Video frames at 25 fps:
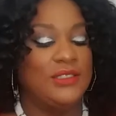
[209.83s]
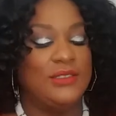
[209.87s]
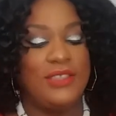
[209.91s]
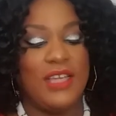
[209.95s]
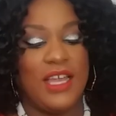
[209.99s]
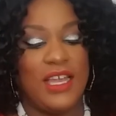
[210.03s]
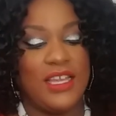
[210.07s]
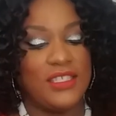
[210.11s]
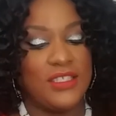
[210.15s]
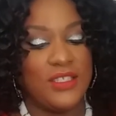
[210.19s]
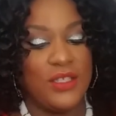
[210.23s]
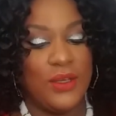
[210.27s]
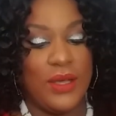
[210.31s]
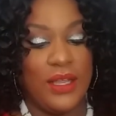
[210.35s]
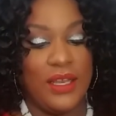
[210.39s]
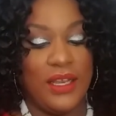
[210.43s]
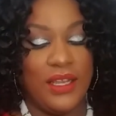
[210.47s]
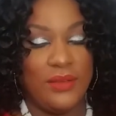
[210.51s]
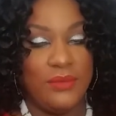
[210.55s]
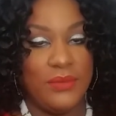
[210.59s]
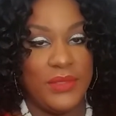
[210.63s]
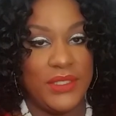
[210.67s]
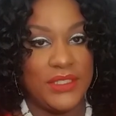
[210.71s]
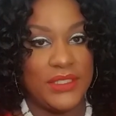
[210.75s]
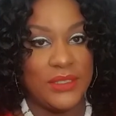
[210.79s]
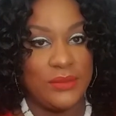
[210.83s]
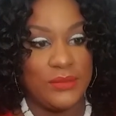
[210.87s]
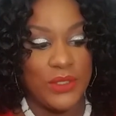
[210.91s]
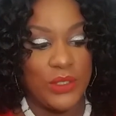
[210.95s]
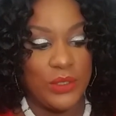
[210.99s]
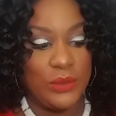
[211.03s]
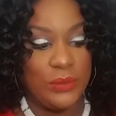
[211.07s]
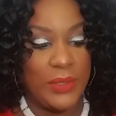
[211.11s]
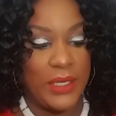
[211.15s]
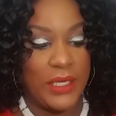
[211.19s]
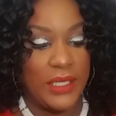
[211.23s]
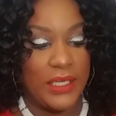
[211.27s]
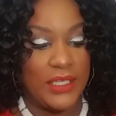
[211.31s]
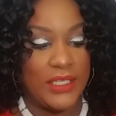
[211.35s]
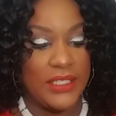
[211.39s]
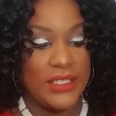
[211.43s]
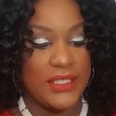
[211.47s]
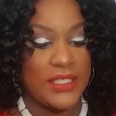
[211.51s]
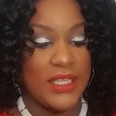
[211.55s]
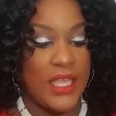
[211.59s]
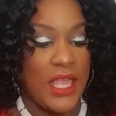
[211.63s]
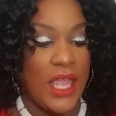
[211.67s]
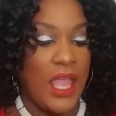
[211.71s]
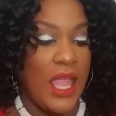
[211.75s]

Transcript: You guys know I love me some coupons.